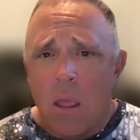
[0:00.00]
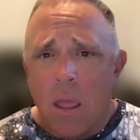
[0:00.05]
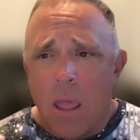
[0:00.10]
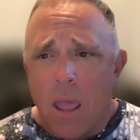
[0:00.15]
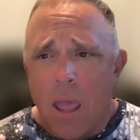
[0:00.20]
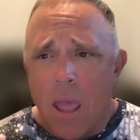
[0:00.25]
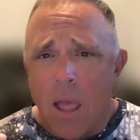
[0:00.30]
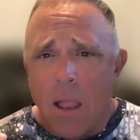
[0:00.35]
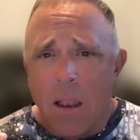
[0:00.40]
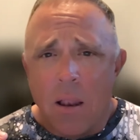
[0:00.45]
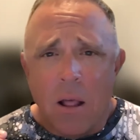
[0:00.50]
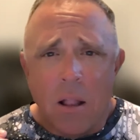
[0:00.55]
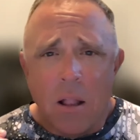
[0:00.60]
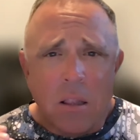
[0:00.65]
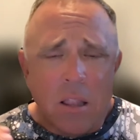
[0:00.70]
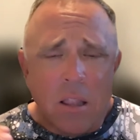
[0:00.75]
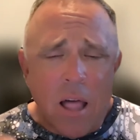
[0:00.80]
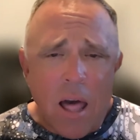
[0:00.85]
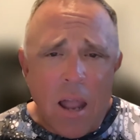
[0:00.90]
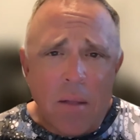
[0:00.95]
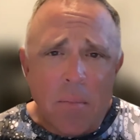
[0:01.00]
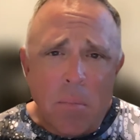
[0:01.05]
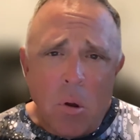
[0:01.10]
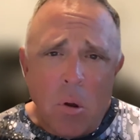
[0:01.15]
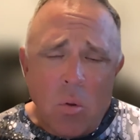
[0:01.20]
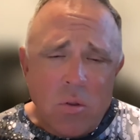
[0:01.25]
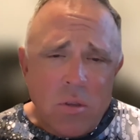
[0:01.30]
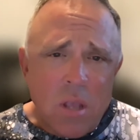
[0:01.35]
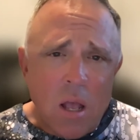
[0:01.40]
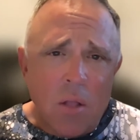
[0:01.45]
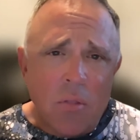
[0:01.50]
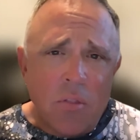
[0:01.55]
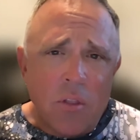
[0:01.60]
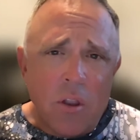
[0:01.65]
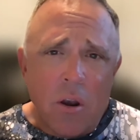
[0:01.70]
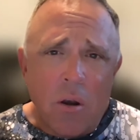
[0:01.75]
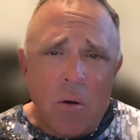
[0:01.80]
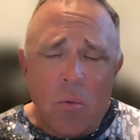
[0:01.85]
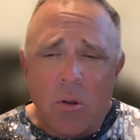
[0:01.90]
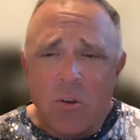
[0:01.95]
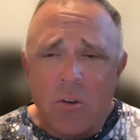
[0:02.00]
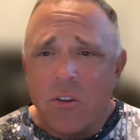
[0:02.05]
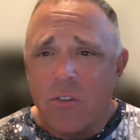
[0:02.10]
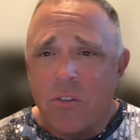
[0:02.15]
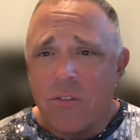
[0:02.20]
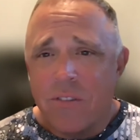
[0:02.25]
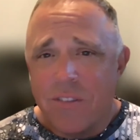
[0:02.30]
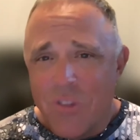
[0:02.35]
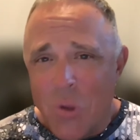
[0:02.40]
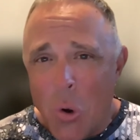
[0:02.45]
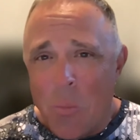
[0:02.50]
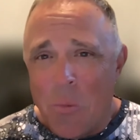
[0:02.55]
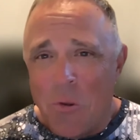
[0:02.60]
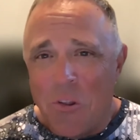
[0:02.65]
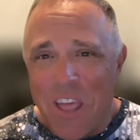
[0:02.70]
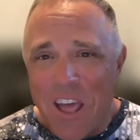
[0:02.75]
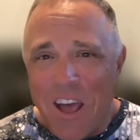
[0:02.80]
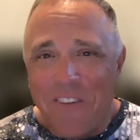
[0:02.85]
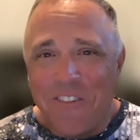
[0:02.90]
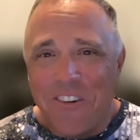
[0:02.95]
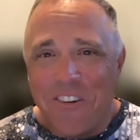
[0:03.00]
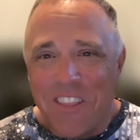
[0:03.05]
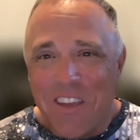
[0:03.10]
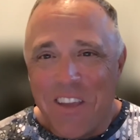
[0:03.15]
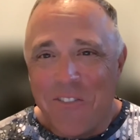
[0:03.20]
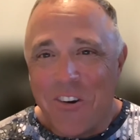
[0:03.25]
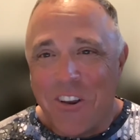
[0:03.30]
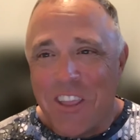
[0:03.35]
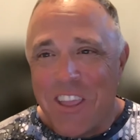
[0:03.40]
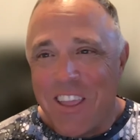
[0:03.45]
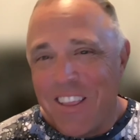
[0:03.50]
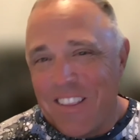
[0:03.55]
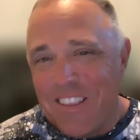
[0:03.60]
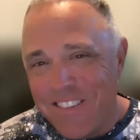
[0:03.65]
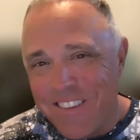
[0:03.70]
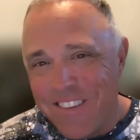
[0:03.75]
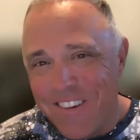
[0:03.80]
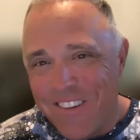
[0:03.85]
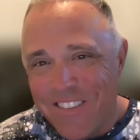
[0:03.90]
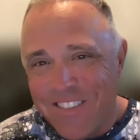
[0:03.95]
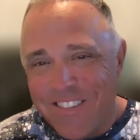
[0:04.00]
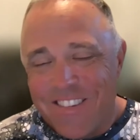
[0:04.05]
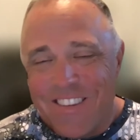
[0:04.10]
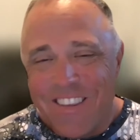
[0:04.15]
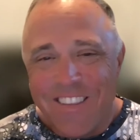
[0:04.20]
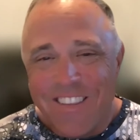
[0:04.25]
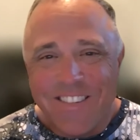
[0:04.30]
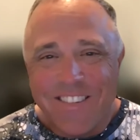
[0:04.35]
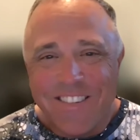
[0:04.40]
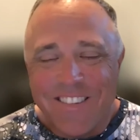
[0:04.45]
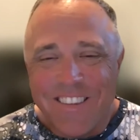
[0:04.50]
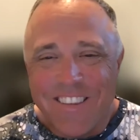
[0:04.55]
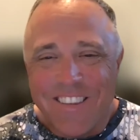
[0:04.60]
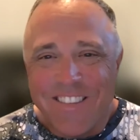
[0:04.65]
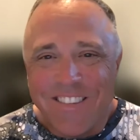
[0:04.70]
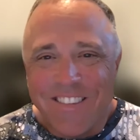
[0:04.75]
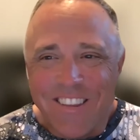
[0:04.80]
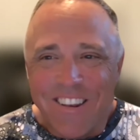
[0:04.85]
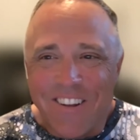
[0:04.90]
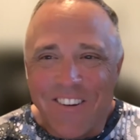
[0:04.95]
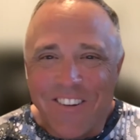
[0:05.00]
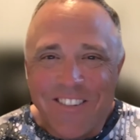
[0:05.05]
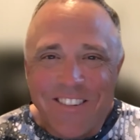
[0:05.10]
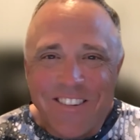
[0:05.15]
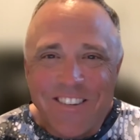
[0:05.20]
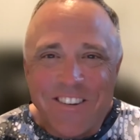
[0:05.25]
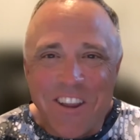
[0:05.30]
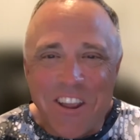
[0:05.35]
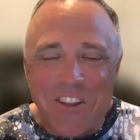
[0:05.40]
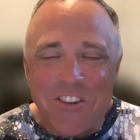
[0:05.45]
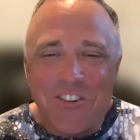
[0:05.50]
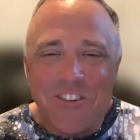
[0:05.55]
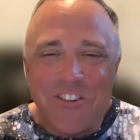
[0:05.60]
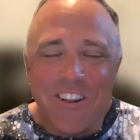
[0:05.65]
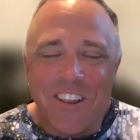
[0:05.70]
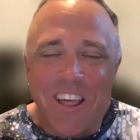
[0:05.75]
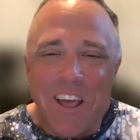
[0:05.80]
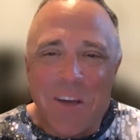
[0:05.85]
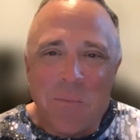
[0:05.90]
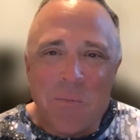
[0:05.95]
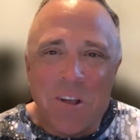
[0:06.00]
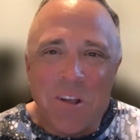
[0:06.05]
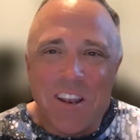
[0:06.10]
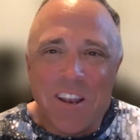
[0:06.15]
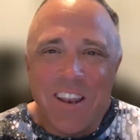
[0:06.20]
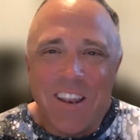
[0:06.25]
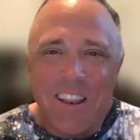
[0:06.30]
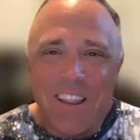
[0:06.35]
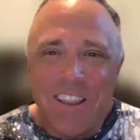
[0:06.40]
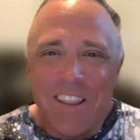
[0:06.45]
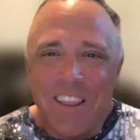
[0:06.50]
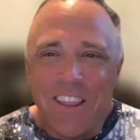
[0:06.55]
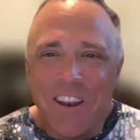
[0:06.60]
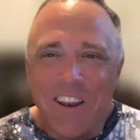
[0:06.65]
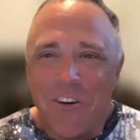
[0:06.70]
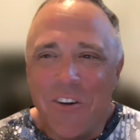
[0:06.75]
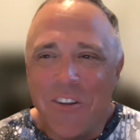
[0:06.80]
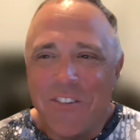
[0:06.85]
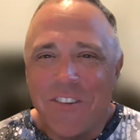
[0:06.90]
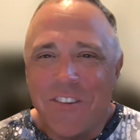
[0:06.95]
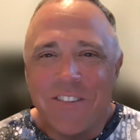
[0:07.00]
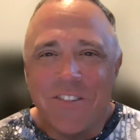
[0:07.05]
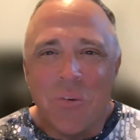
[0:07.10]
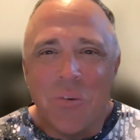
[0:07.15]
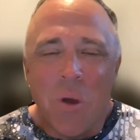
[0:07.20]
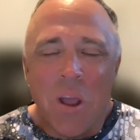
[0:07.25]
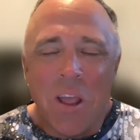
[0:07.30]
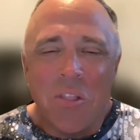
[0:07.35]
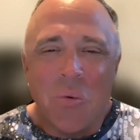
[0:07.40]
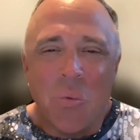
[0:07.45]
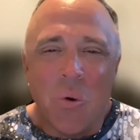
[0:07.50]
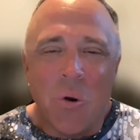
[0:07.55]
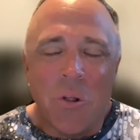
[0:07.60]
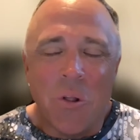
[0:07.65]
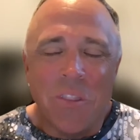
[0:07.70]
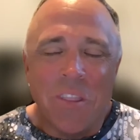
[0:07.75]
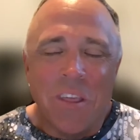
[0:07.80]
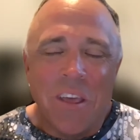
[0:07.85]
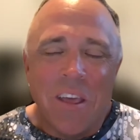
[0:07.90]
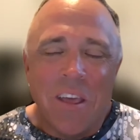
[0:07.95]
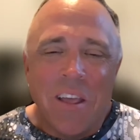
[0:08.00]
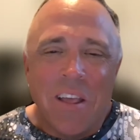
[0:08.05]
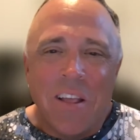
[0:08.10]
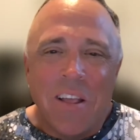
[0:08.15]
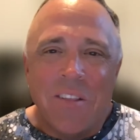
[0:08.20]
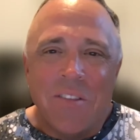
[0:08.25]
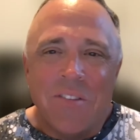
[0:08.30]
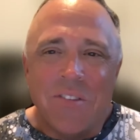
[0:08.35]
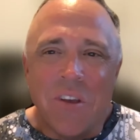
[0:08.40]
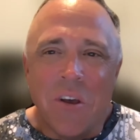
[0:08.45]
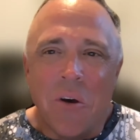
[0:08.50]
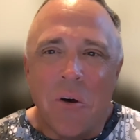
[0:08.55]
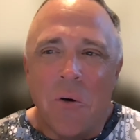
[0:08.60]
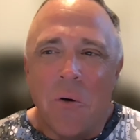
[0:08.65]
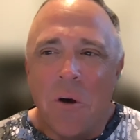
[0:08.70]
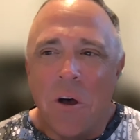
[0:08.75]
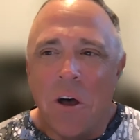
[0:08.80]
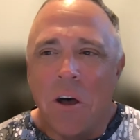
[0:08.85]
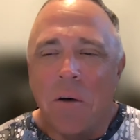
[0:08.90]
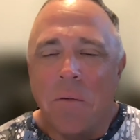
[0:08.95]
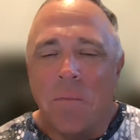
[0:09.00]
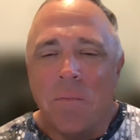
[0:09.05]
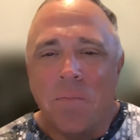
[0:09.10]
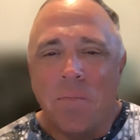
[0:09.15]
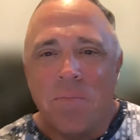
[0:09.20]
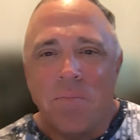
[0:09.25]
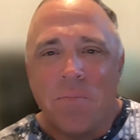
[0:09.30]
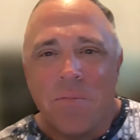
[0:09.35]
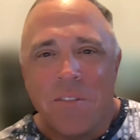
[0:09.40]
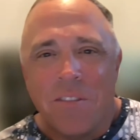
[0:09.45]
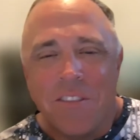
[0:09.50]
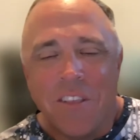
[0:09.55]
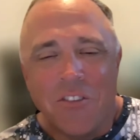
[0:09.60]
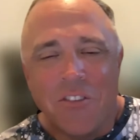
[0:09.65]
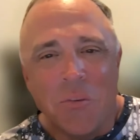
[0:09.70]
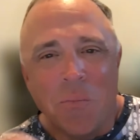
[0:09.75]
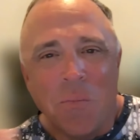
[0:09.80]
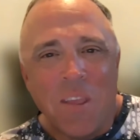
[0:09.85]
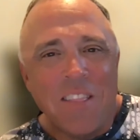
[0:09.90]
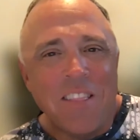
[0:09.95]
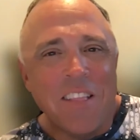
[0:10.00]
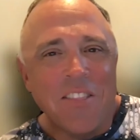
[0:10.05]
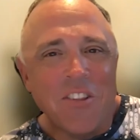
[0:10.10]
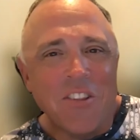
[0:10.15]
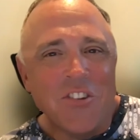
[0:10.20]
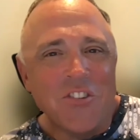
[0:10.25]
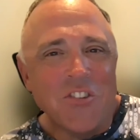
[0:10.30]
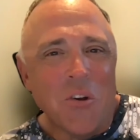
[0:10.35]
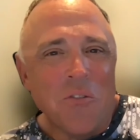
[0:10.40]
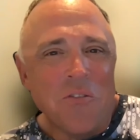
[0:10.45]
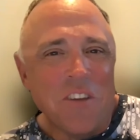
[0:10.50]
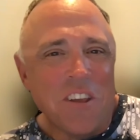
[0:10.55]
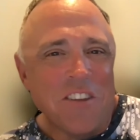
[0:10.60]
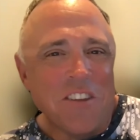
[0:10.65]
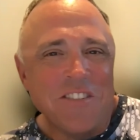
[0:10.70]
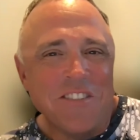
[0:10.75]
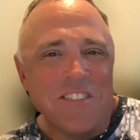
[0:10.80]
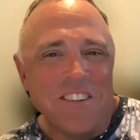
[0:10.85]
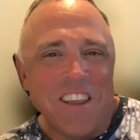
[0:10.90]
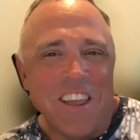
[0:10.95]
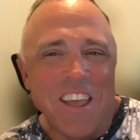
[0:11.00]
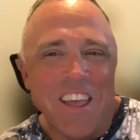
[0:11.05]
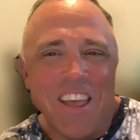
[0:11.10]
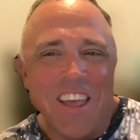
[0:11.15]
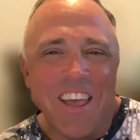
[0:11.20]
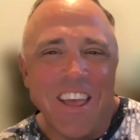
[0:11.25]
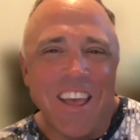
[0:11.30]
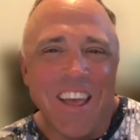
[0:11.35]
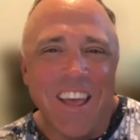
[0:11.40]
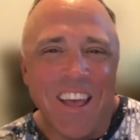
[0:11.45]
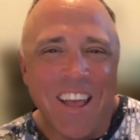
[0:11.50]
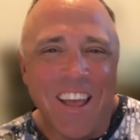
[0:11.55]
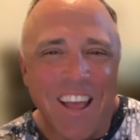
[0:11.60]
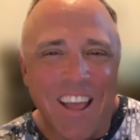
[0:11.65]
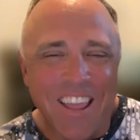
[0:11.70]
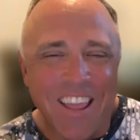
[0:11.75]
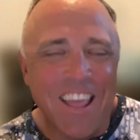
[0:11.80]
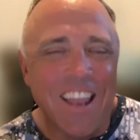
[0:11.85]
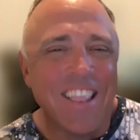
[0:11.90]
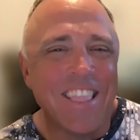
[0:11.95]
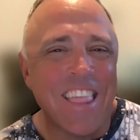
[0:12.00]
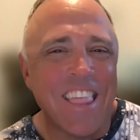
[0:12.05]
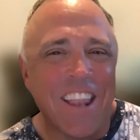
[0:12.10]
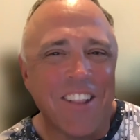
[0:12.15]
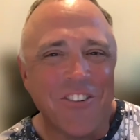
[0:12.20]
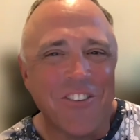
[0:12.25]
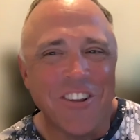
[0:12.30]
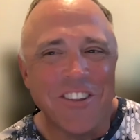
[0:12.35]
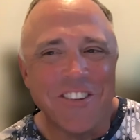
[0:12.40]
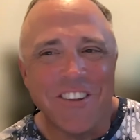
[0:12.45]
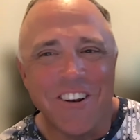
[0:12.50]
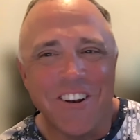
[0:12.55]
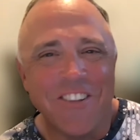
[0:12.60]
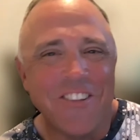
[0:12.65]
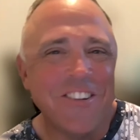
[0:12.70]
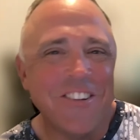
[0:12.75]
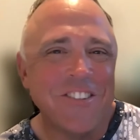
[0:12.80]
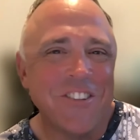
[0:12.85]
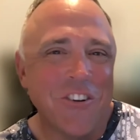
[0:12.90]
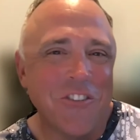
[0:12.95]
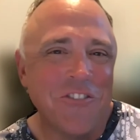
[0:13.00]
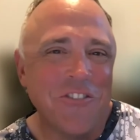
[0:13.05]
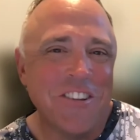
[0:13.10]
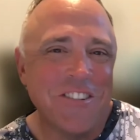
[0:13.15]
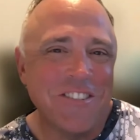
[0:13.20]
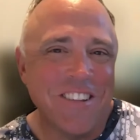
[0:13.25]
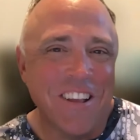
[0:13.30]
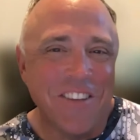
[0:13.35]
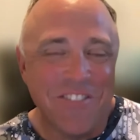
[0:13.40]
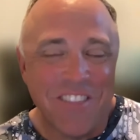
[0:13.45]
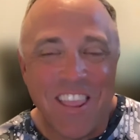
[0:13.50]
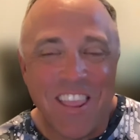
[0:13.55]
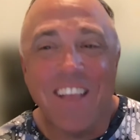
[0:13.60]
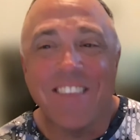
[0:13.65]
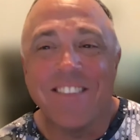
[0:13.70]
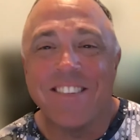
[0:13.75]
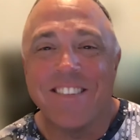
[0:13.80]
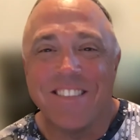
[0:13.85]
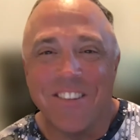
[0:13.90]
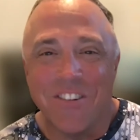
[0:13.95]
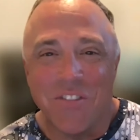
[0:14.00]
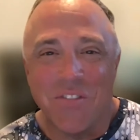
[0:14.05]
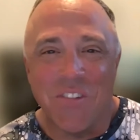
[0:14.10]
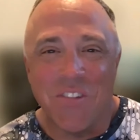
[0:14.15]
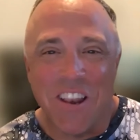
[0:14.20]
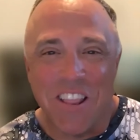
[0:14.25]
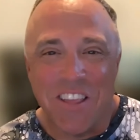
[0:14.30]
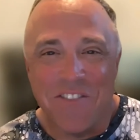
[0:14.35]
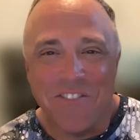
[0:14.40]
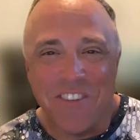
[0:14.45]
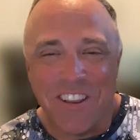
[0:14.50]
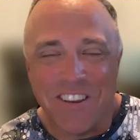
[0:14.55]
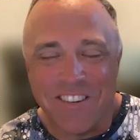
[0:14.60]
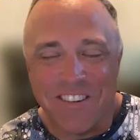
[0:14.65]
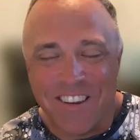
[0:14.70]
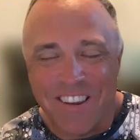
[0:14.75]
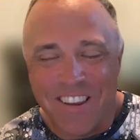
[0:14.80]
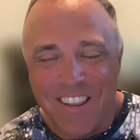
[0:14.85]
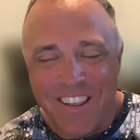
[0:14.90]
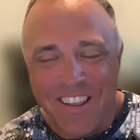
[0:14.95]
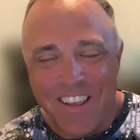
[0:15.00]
and a lot of boats out there, which is normal now for the Upper Keys. So it's changed a lot, but it's just the way of the world. So doesn't mean that there's no fish. I get that question. Are there still fish left? Yes, there's plenty of fish.